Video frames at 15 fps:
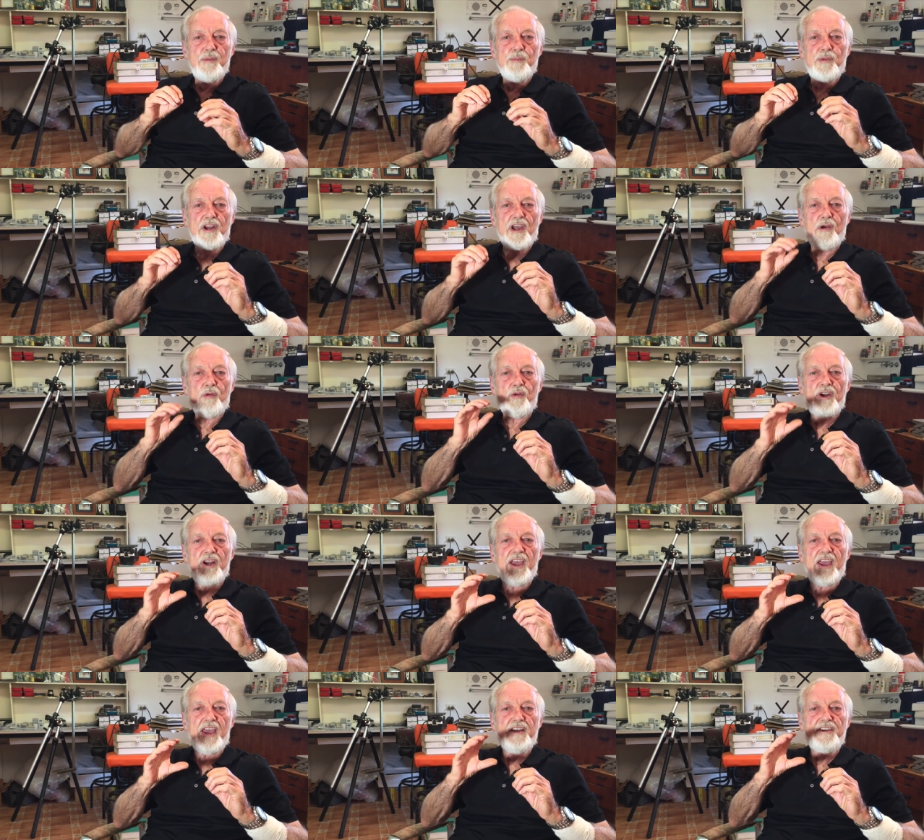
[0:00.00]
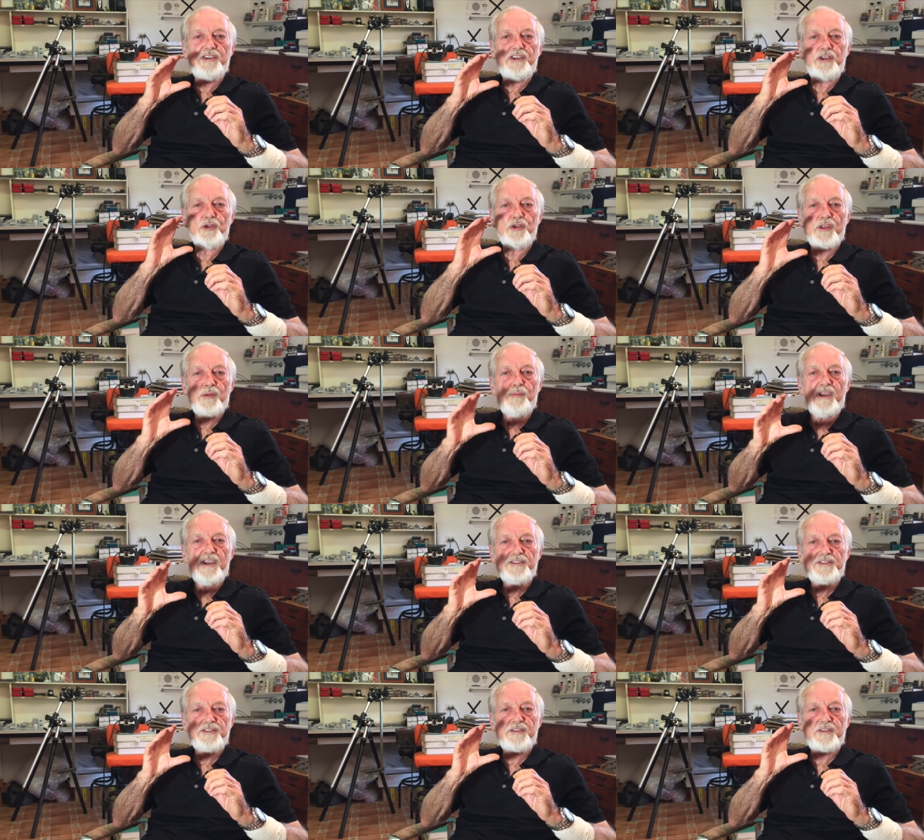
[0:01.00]
But I want to add two of the
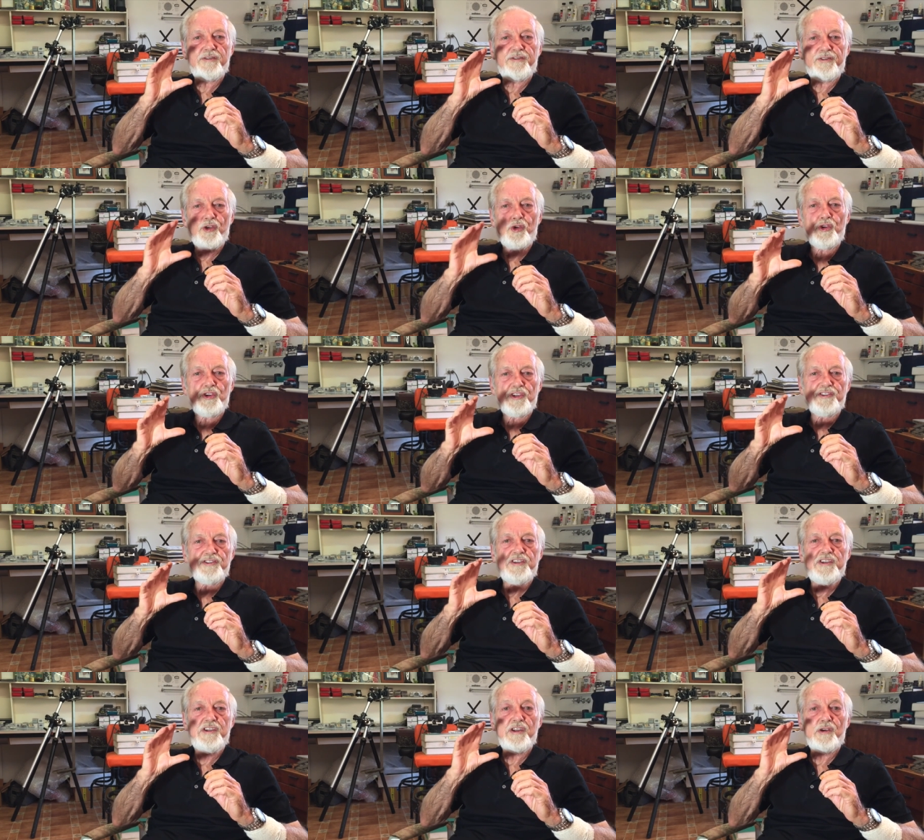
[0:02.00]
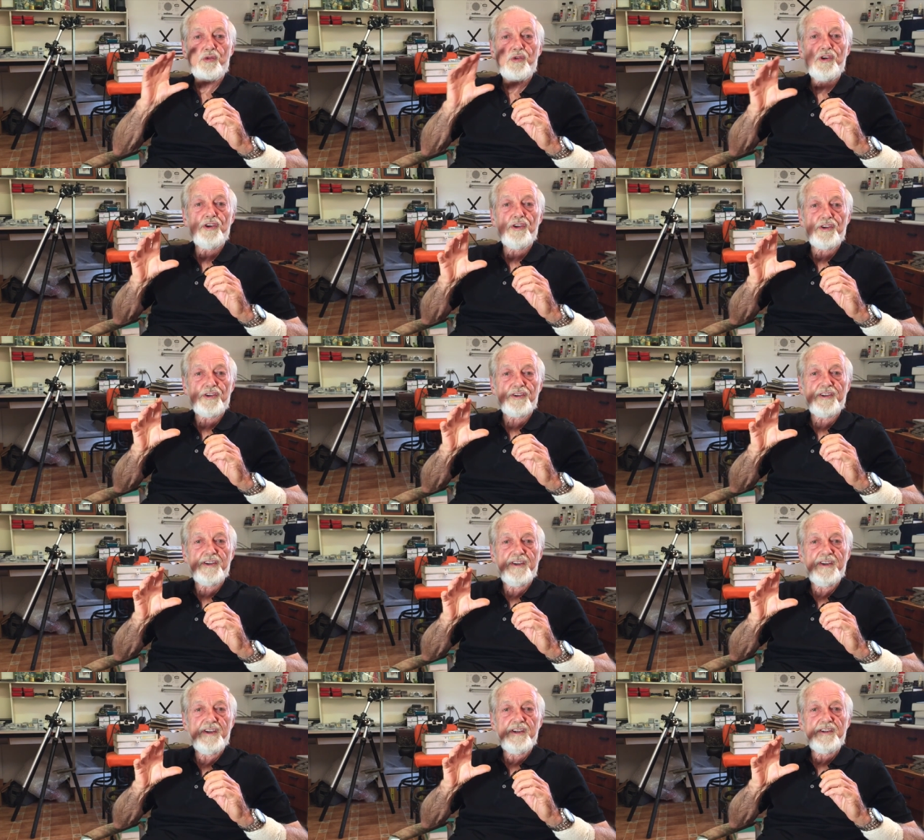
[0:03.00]
best flautists in the world
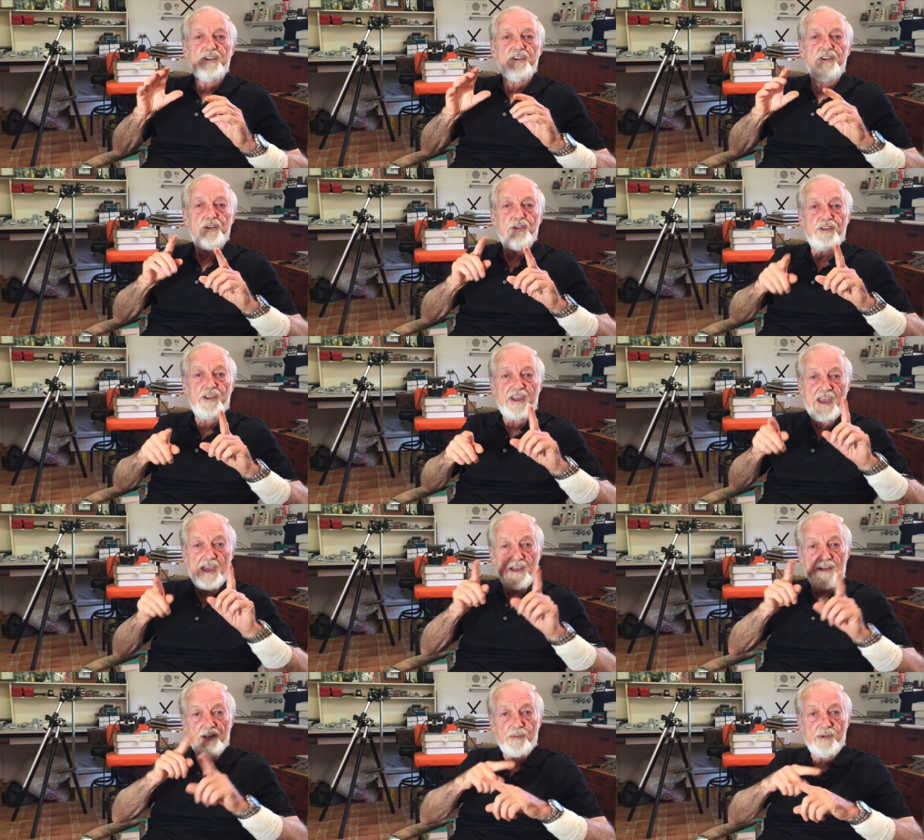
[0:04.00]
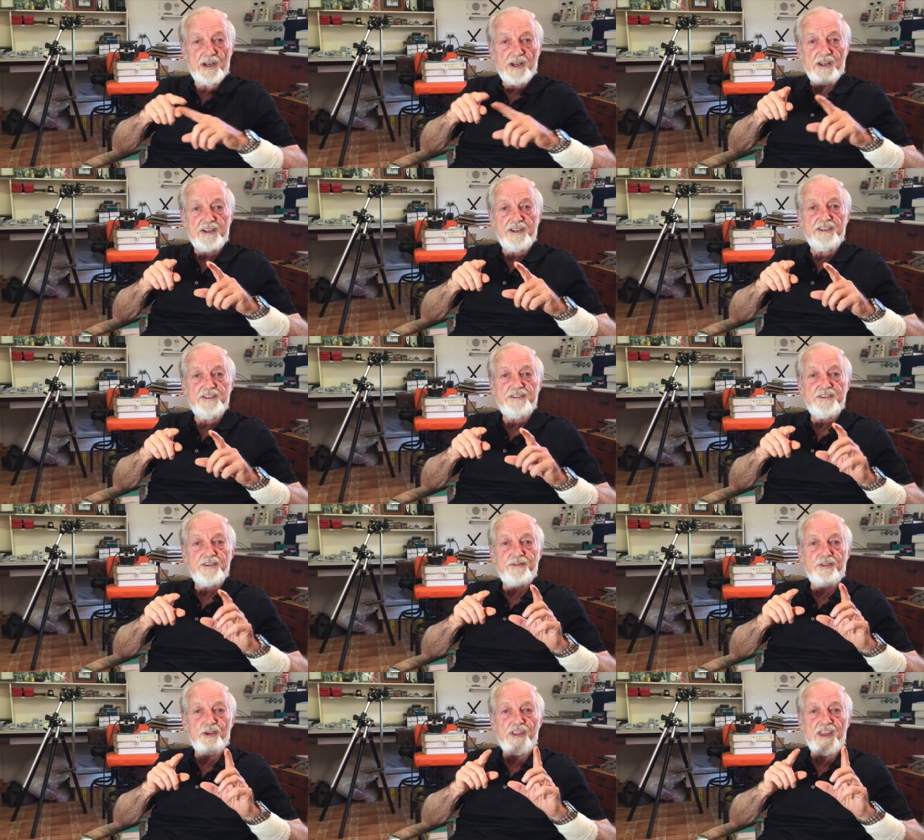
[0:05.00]
to do the counter melodies
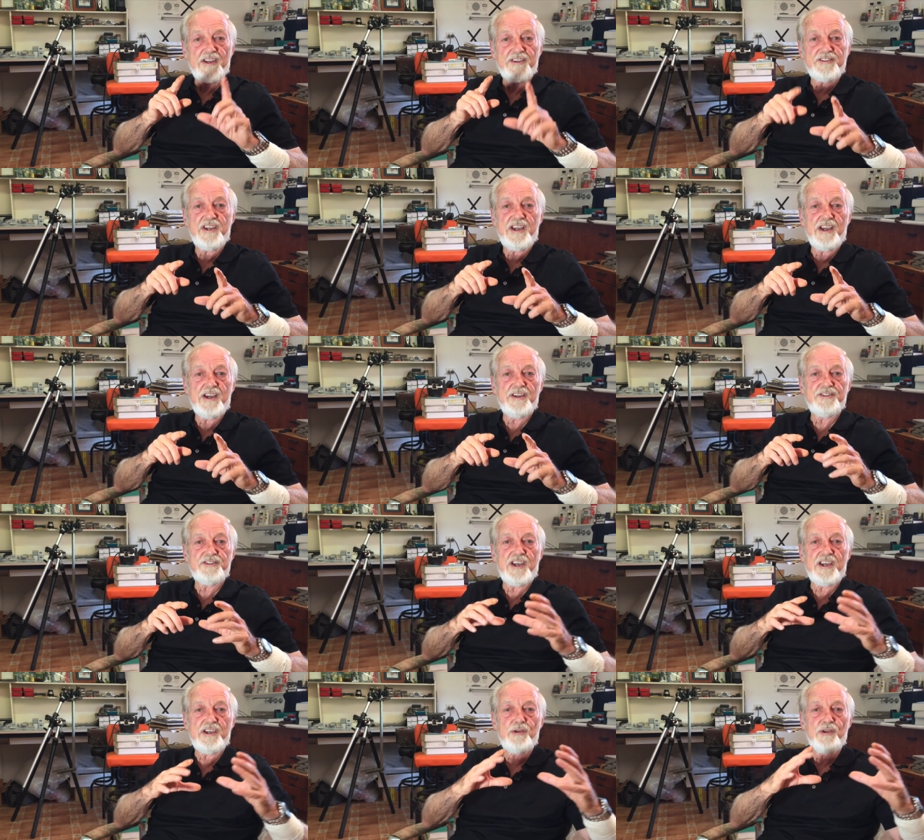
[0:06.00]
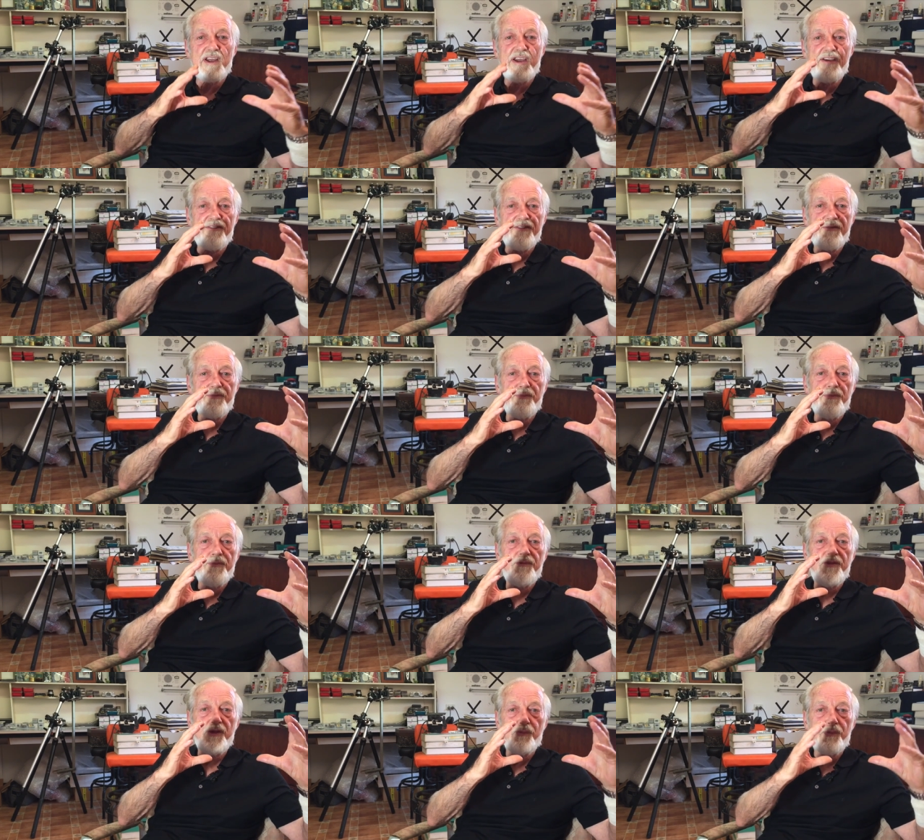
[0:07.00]
for that sound. So you'll have
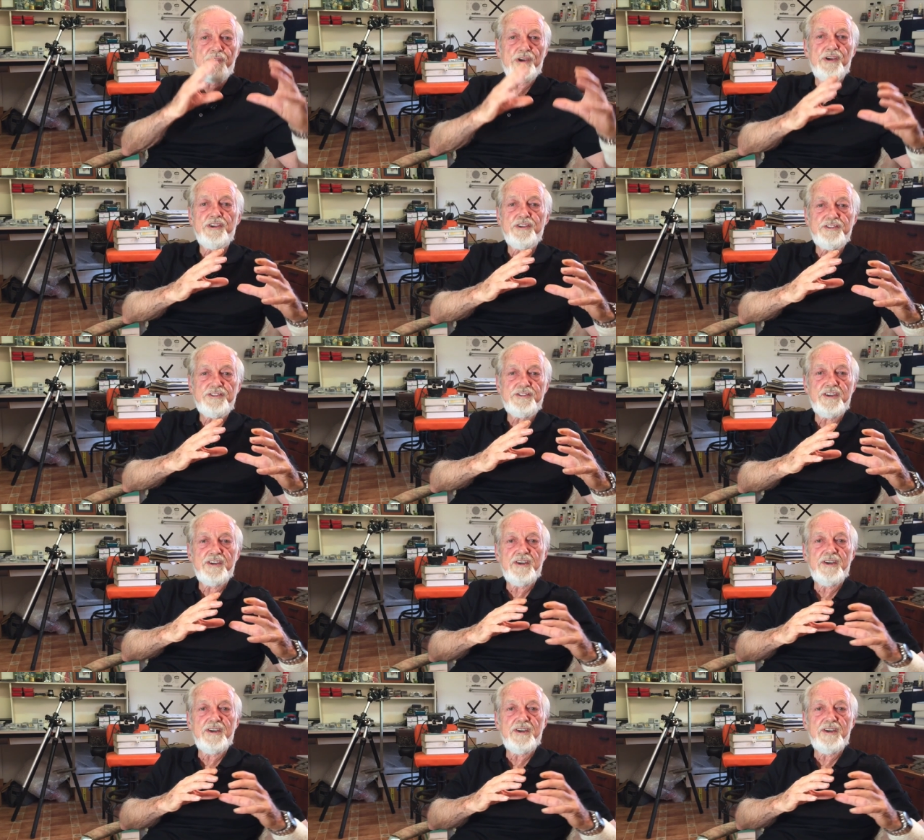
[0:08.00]
the birds